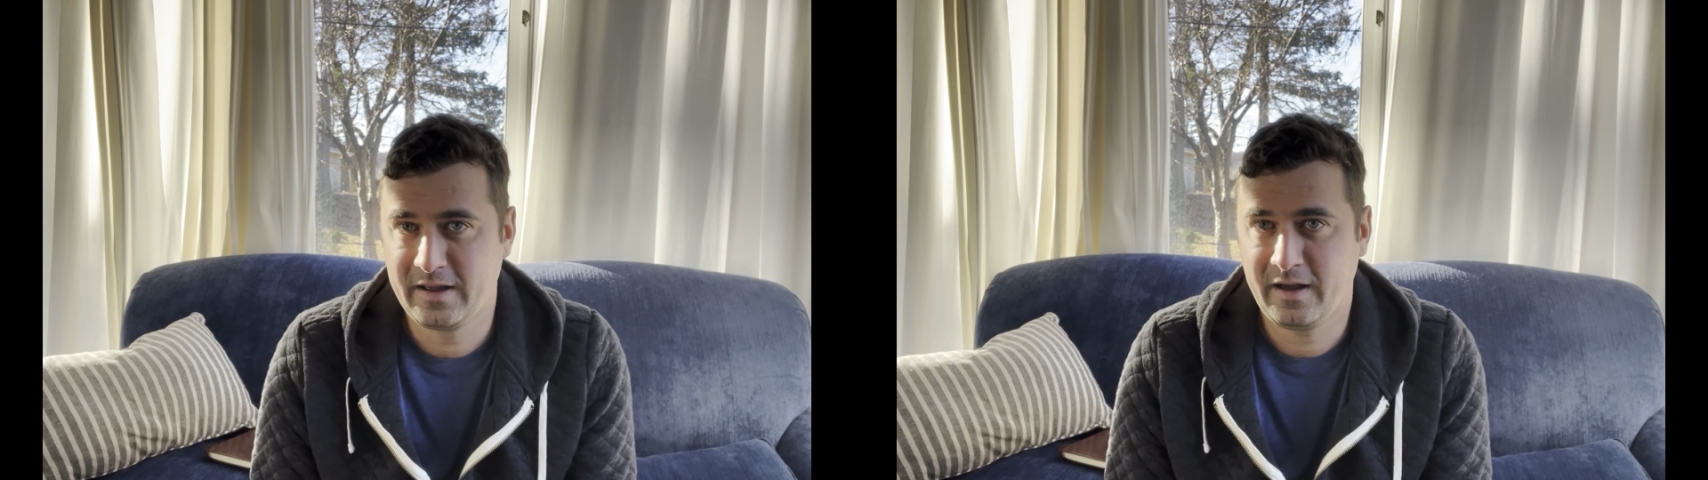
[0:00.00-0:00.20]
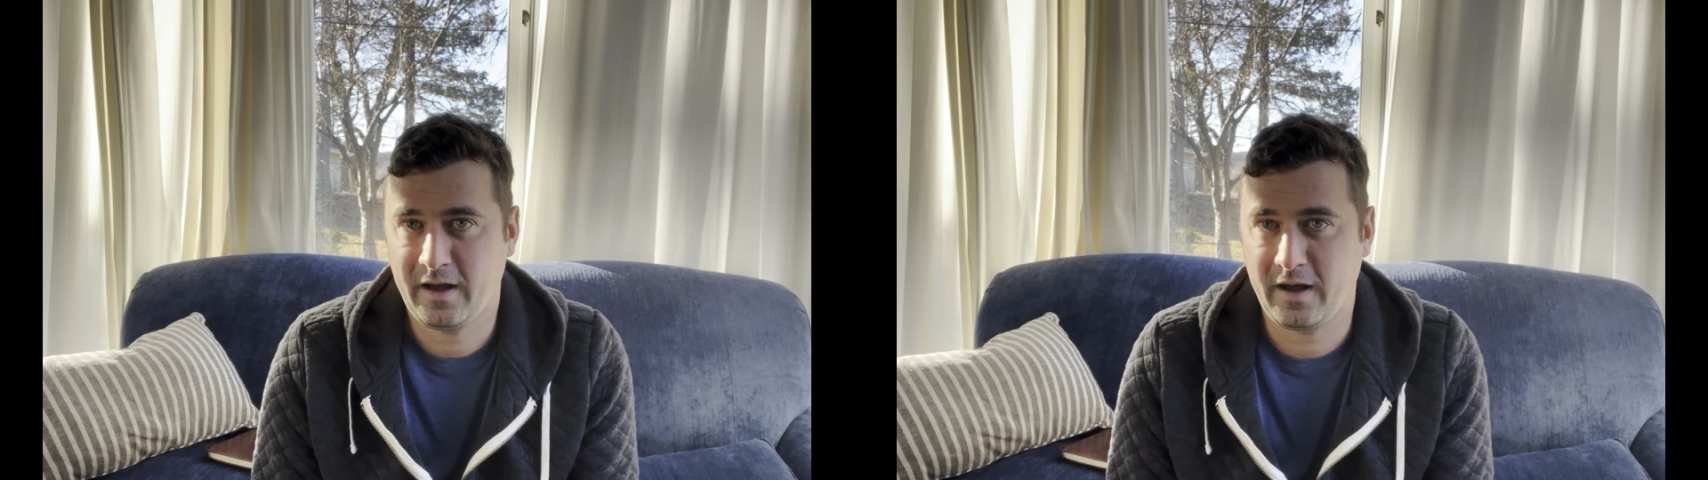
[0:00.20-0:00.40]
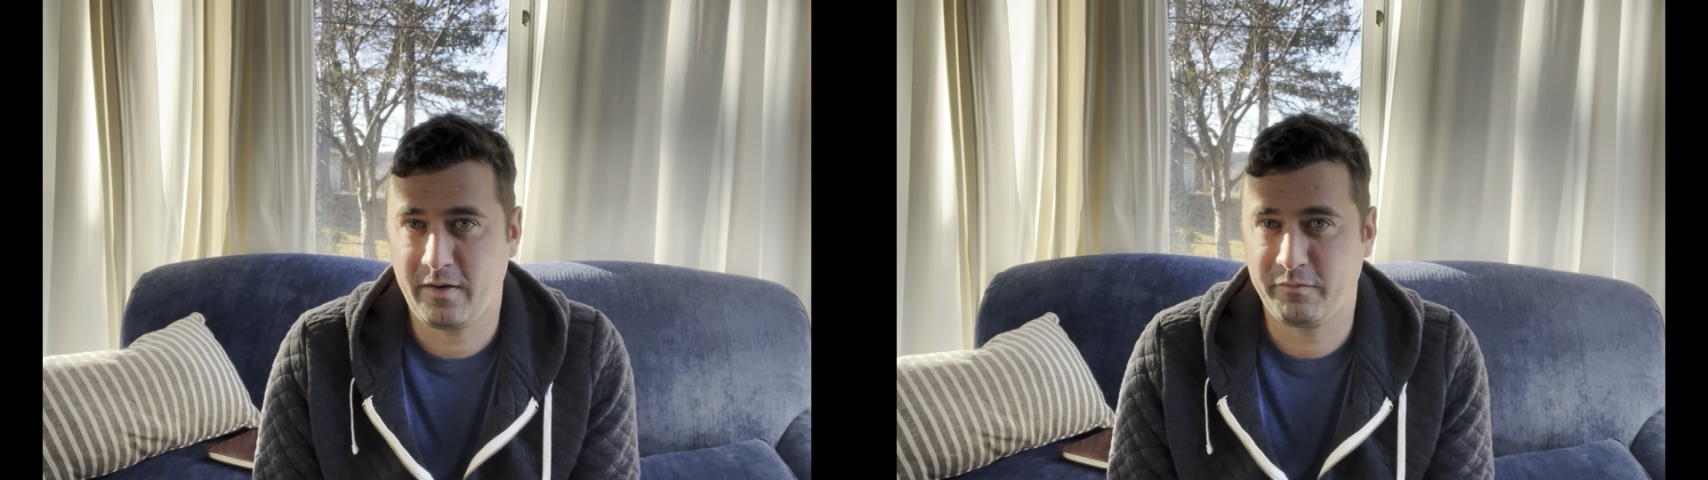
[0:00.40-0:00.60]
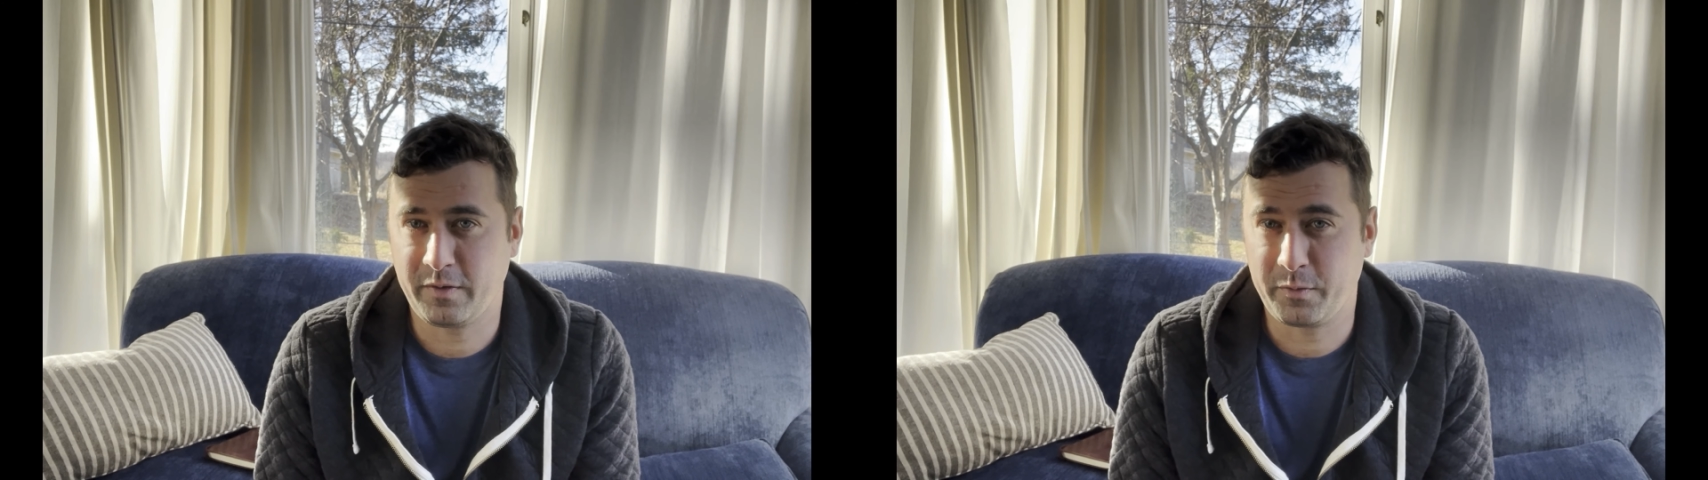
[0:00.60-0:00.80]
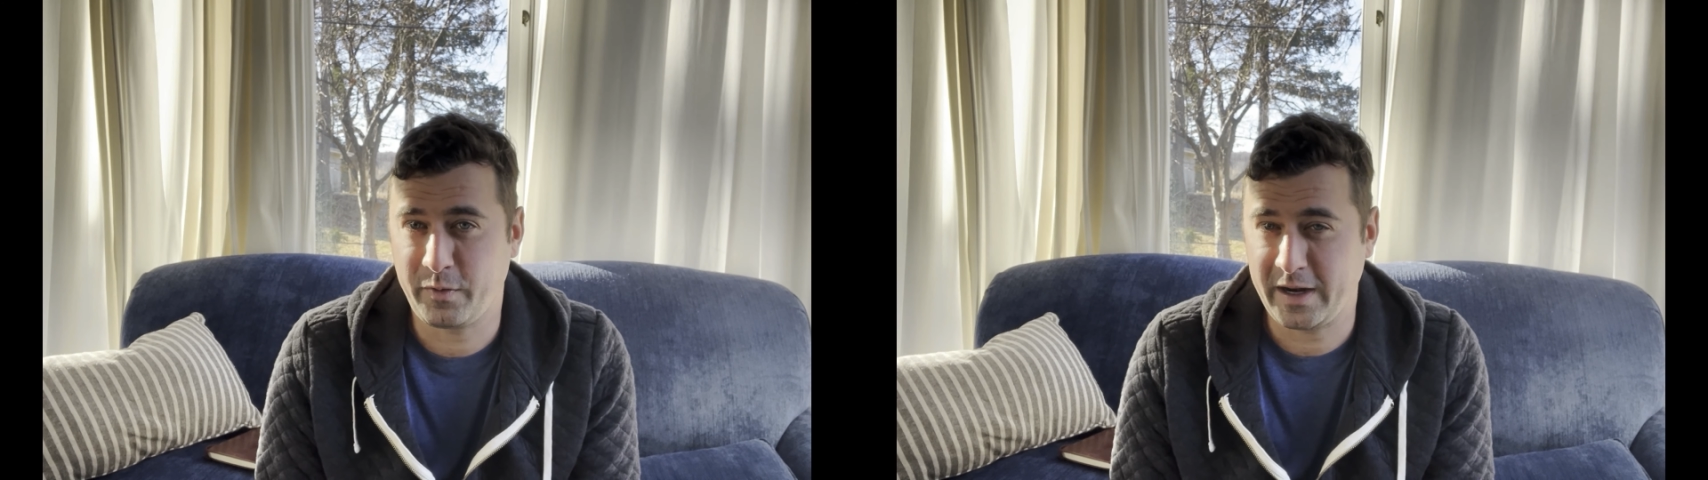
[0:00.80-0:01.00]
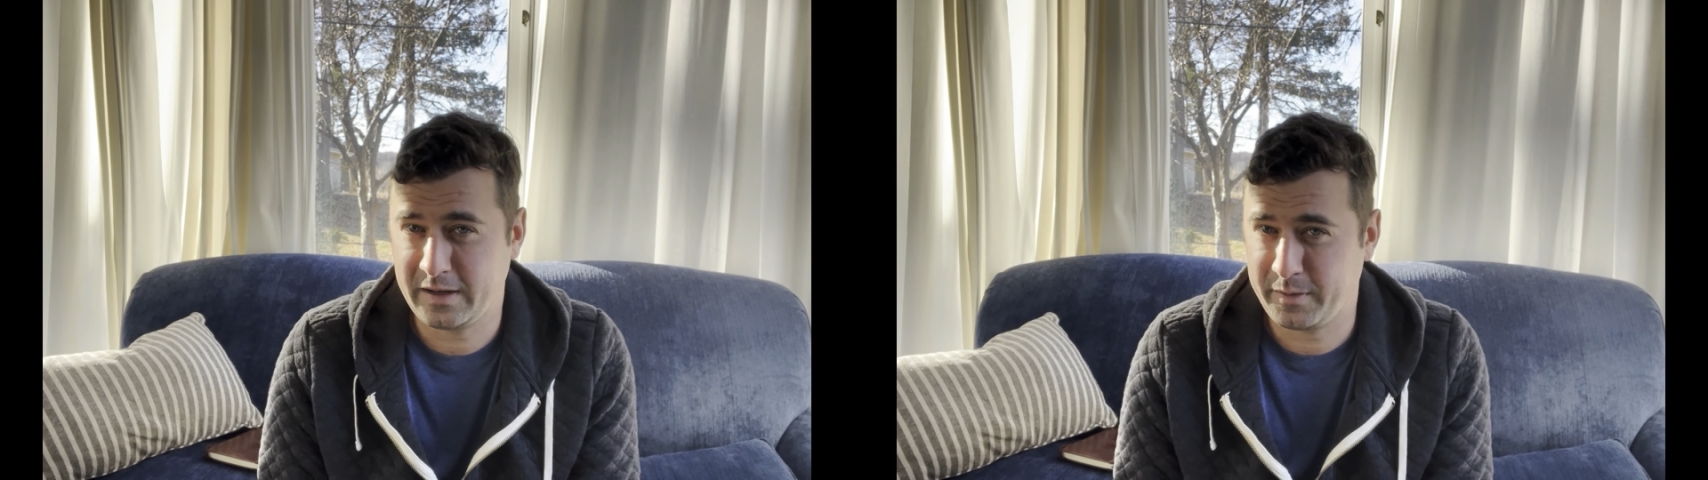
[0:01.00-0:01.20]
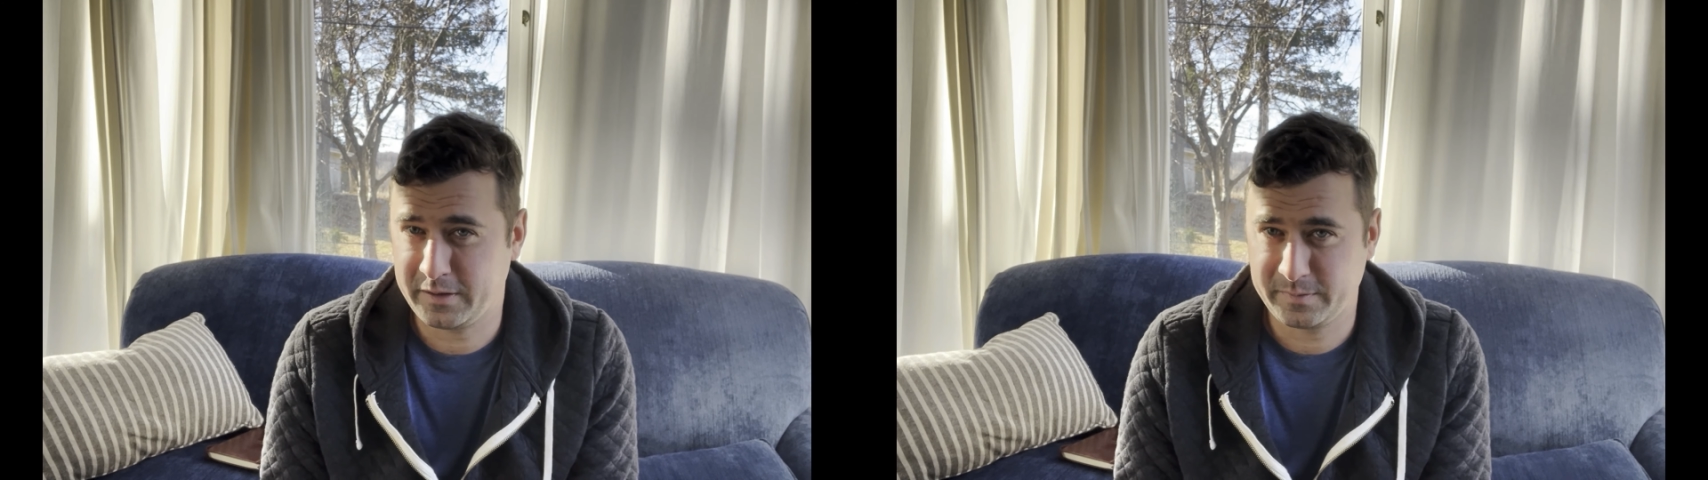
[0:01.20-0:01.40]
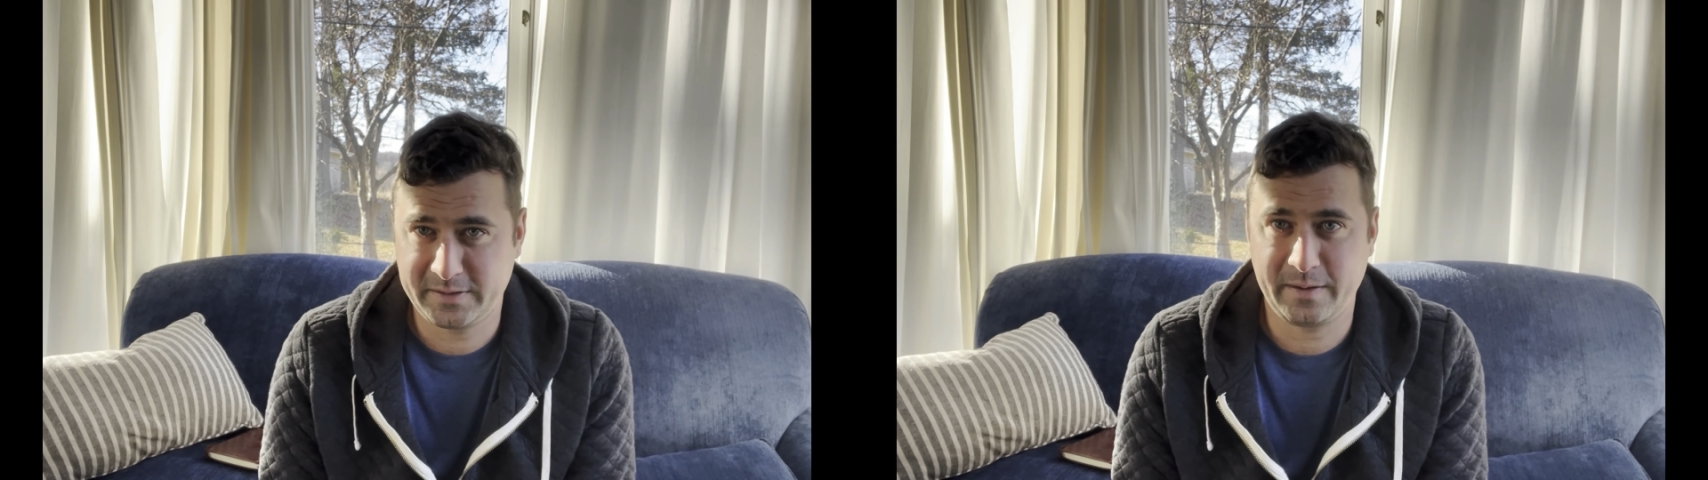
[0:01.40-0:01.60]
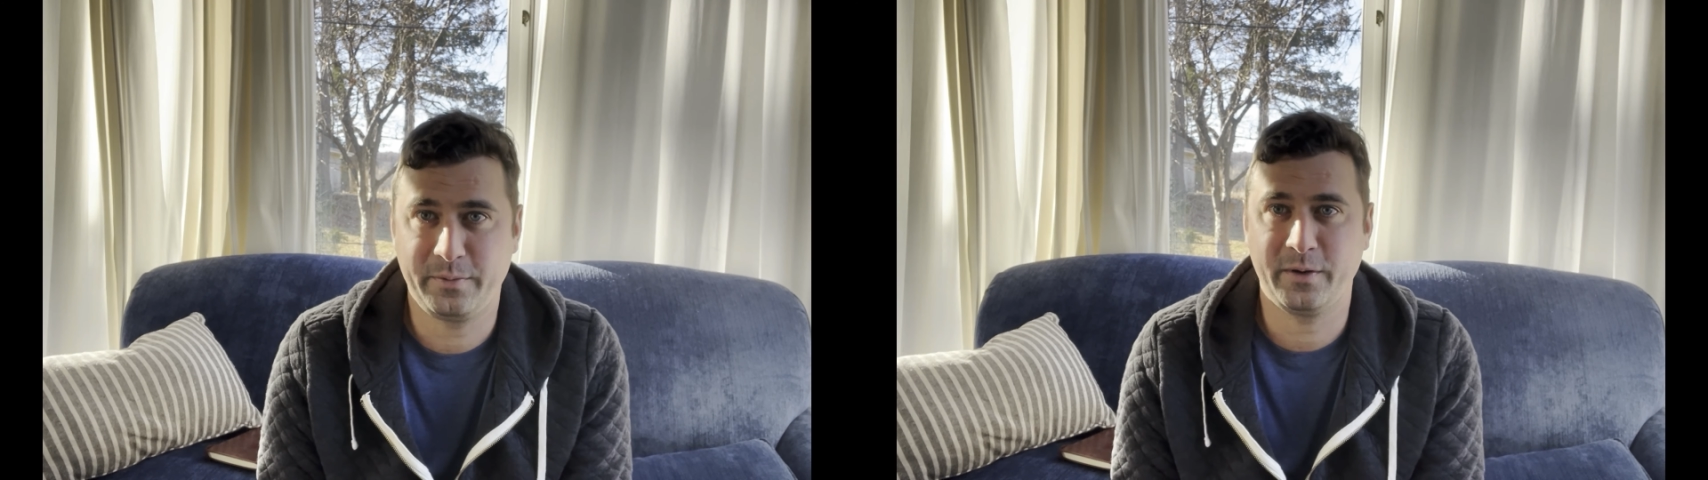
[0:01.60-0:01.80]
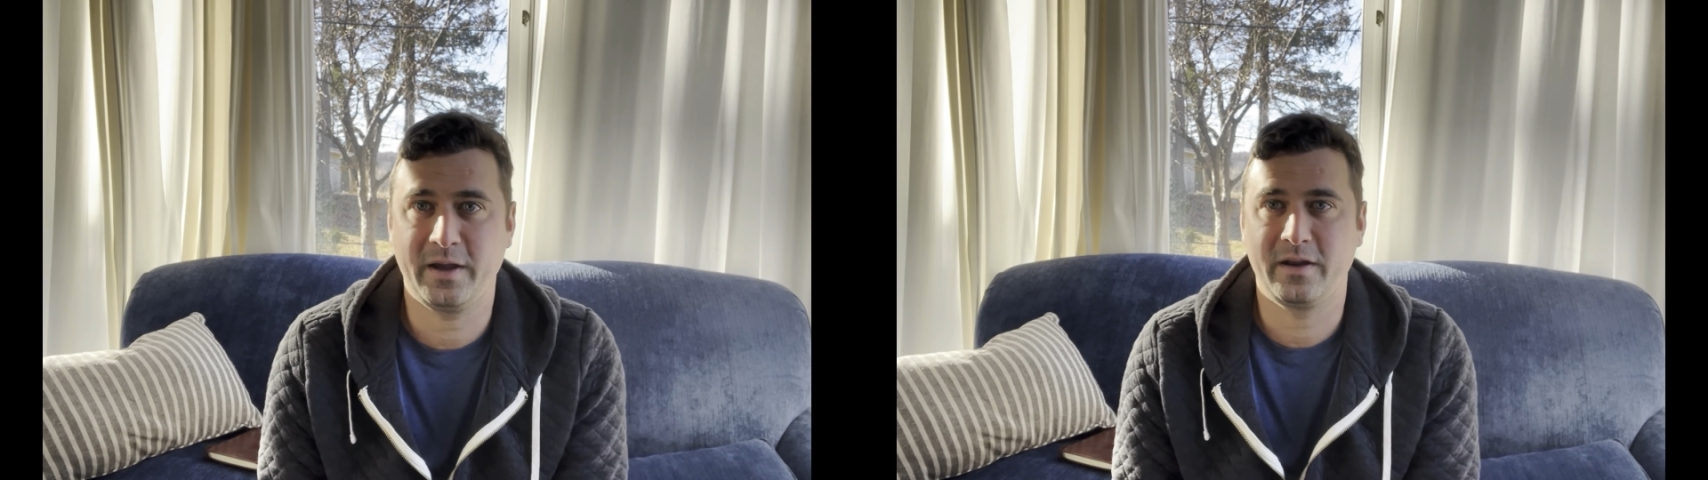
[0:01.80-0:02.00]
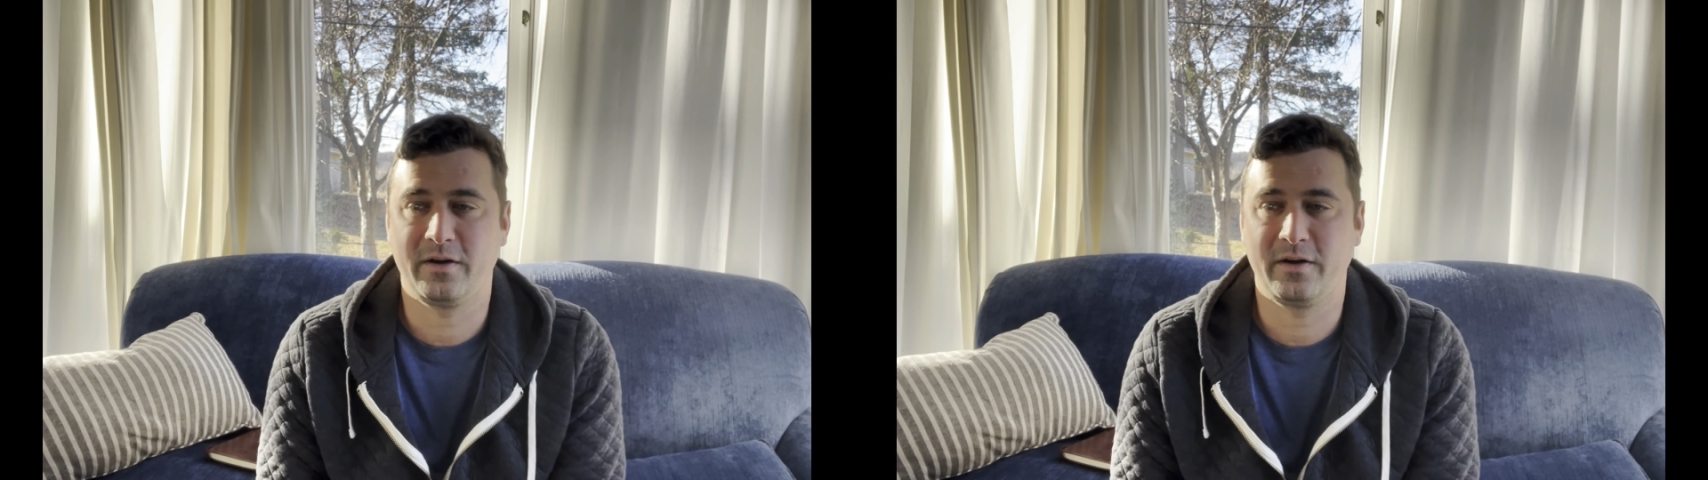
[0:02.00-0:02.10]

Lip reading: from a writing about them standpoint and